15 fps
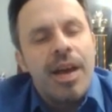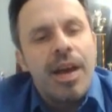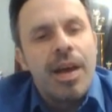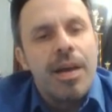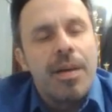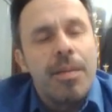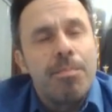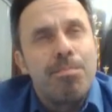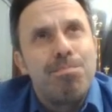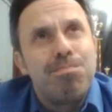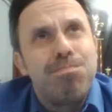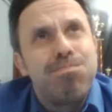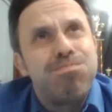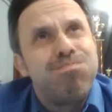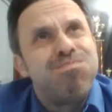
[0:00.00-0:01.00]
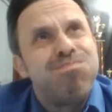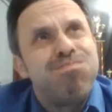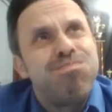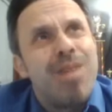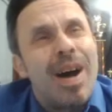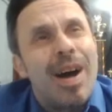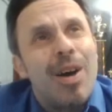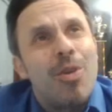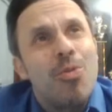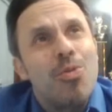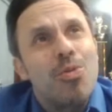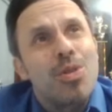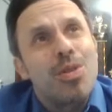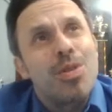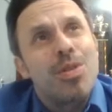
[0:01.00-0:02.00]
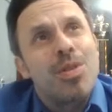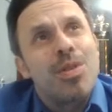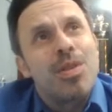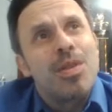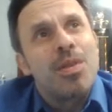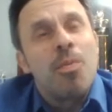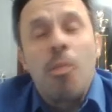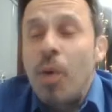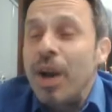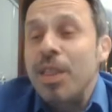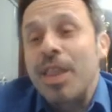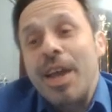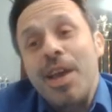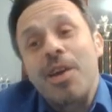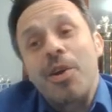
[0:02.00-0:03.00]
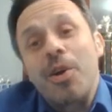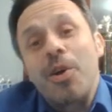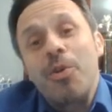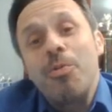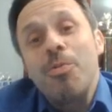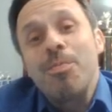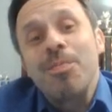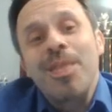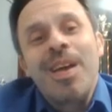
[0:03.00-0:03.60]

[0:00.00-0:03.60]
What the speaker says: about 1 day ago.